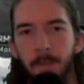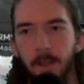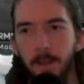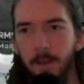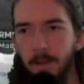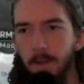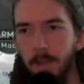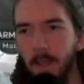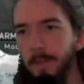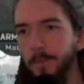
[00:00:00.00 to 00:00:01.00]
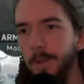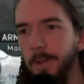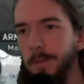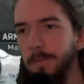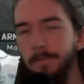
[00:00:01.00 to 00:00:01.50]
And yeah, the more you do
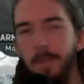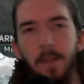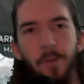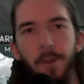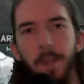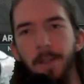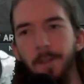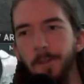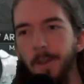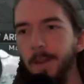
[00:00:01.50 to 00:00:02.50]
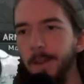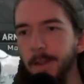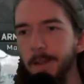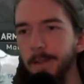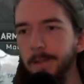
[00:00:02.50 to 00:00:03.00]
it, the easier it gets. And
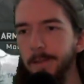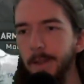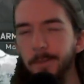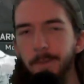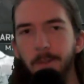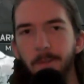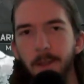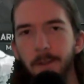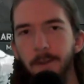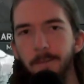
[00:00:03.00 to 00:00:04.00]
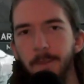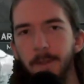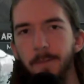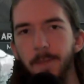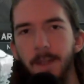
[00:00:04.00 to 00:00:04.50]
I hope this video helped.
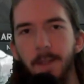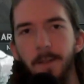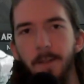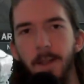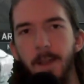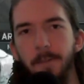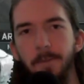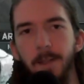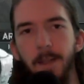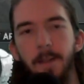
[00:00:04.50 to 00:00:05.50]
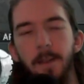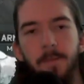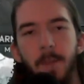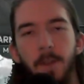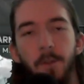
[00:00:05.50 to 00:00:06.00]
But that's all I got, really.
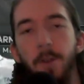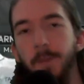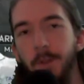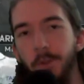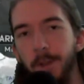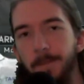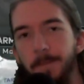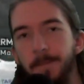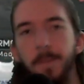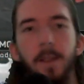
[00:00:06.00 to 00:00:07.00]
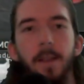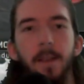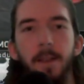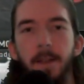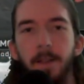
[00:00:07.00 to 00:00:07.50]
So I hope you enjoyed.
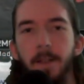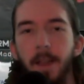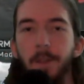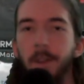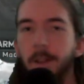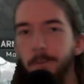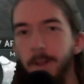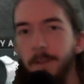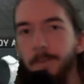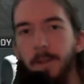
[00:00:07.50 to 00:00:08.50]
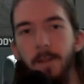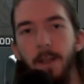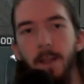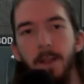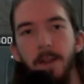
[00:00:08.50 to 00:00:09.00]
Like I said, I hope it helped.
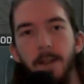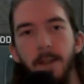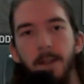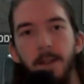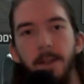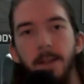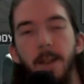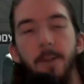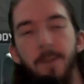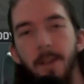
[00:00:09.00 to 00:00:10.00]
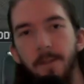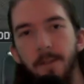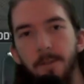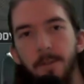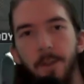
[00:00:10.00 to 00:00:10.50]
And I hope you have a
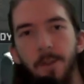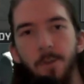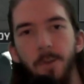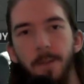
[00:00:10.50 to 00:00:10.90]
good rest of your wipe.